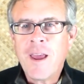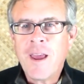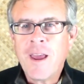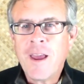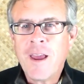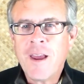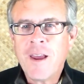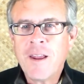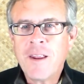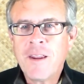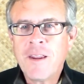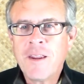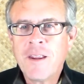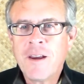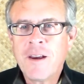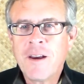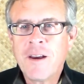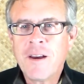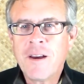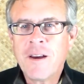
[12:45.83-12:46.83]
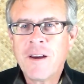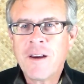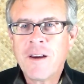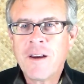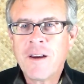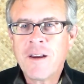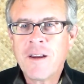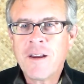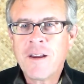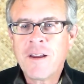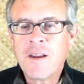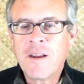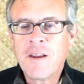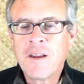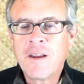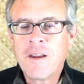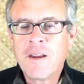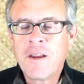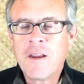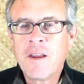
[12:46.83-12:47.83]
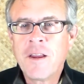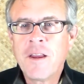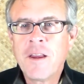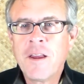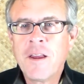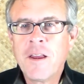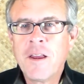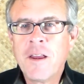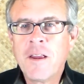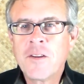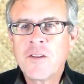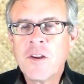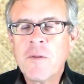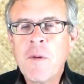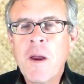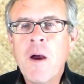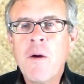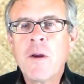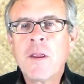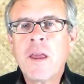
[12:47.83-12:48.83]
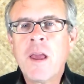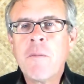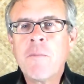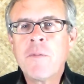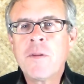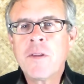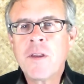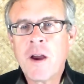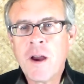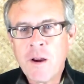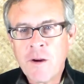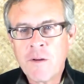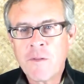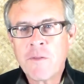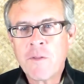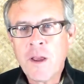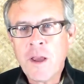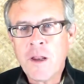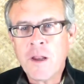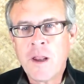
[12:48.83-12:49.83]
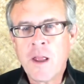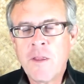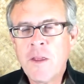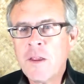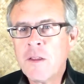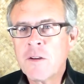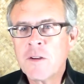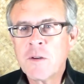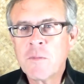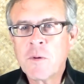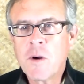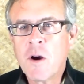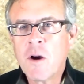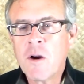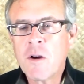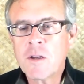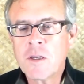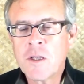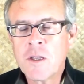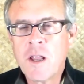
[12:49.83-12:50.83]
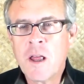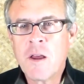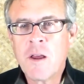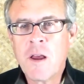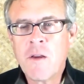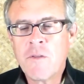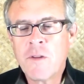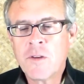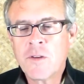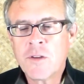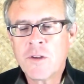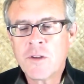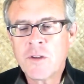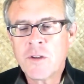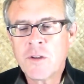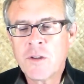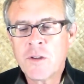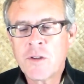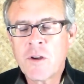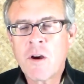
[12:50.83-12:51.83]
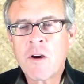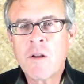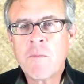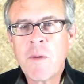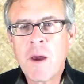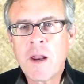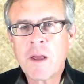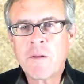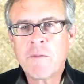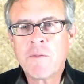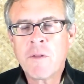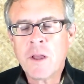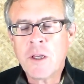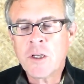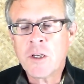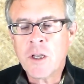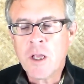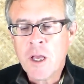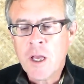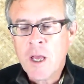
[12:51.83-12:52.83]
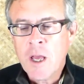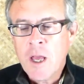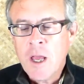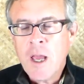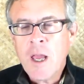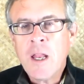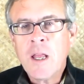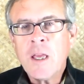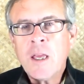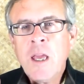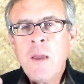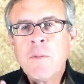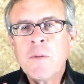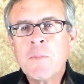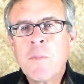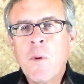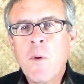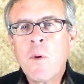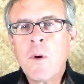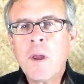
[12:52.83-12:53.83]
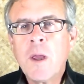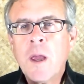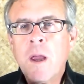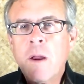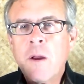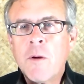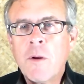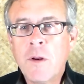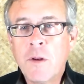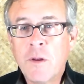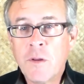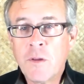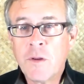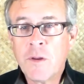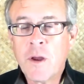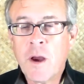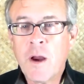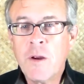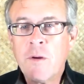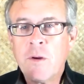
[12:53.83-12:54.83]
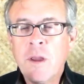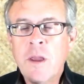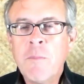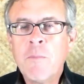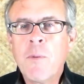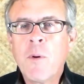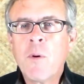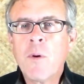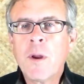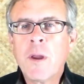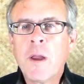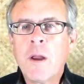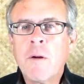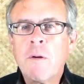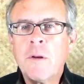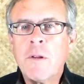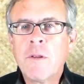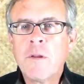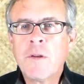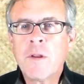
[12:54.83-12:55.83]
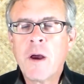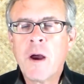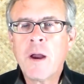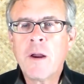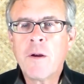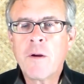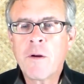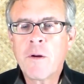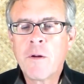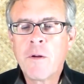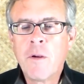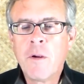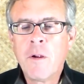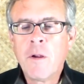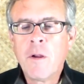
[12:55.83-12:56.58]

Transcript: and uh, somehow it kept the tire inflated. I think there's some cars that now have this, this automatic inflation, and it keeps pouring air into the tire. You keep pouring air into the tire,